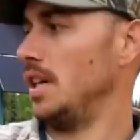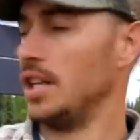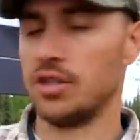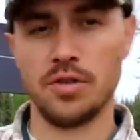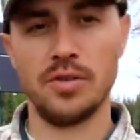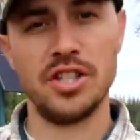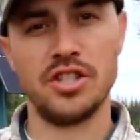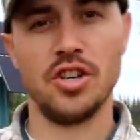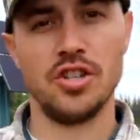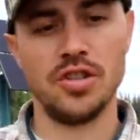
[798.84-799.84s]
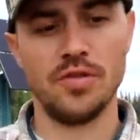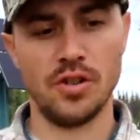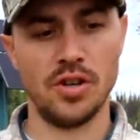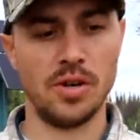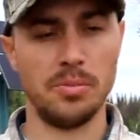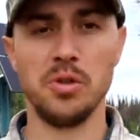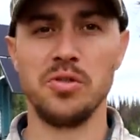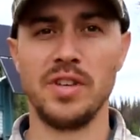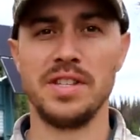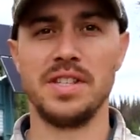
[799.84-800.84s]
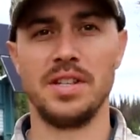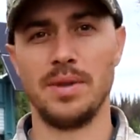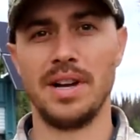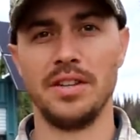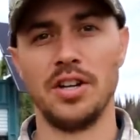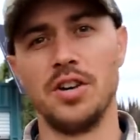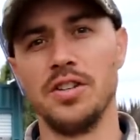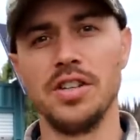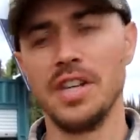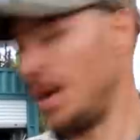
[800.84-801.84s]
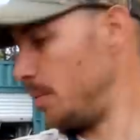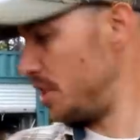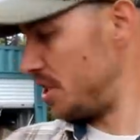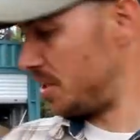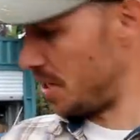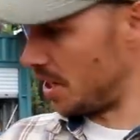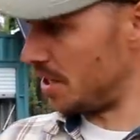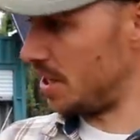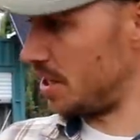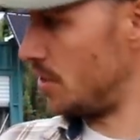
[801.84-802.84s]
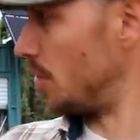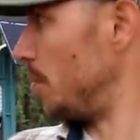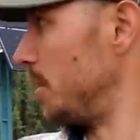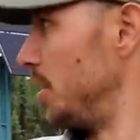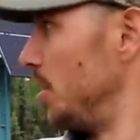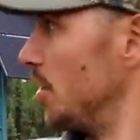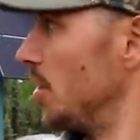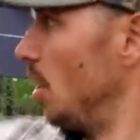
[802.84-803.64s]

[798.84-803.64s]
electric fence charger for our moose fencing around the garden. And we just dug a ditch from here